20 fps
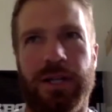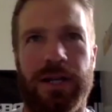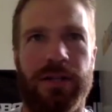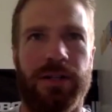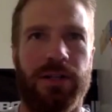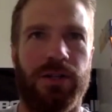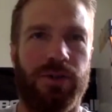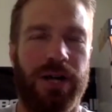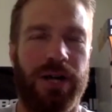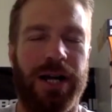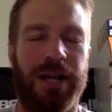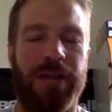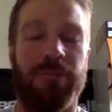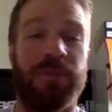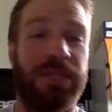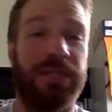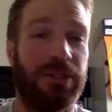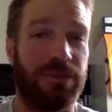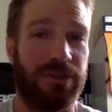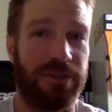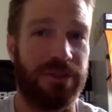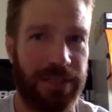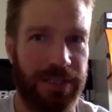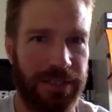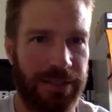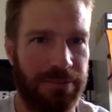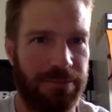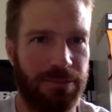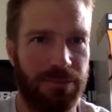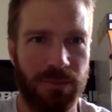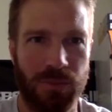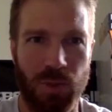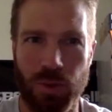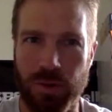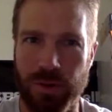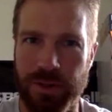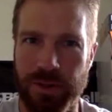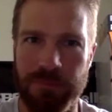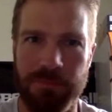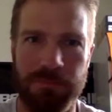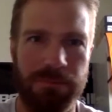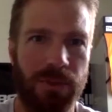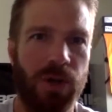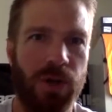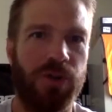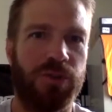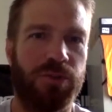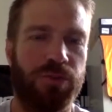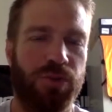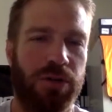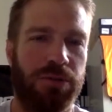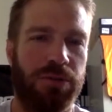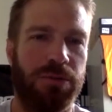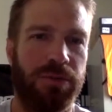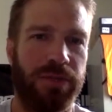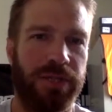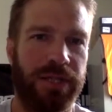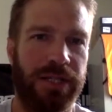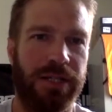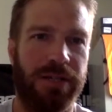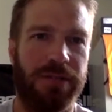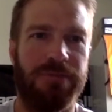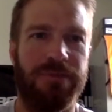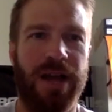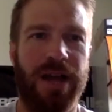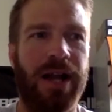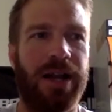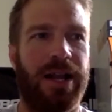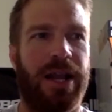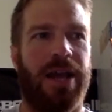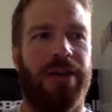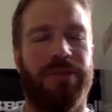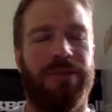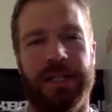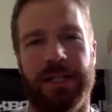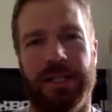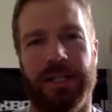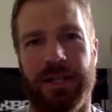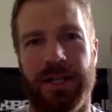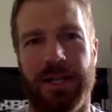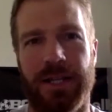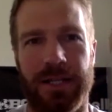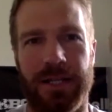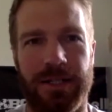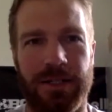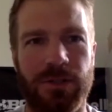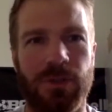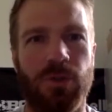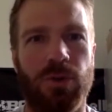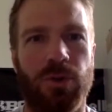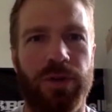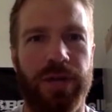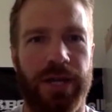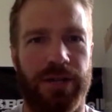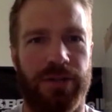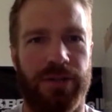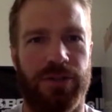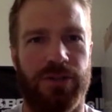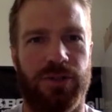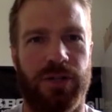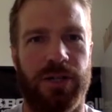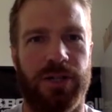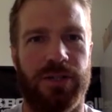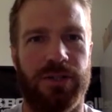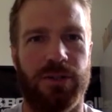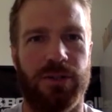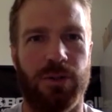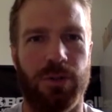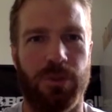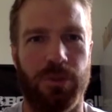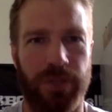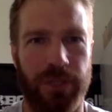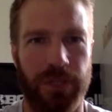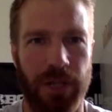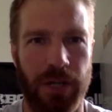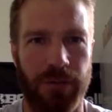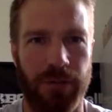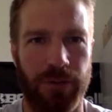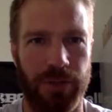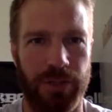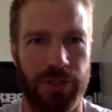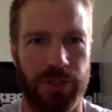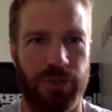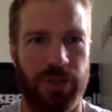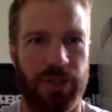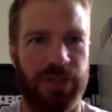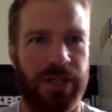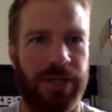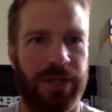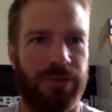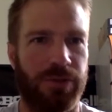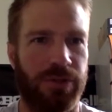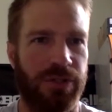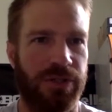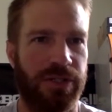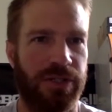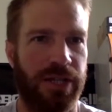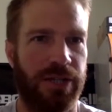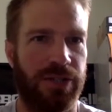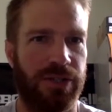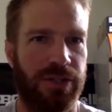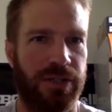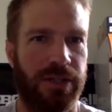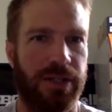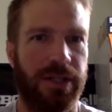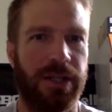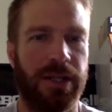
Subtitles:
I know I'm guilty more than most probably of not having a cool down stretch or a recovery stretch after a session.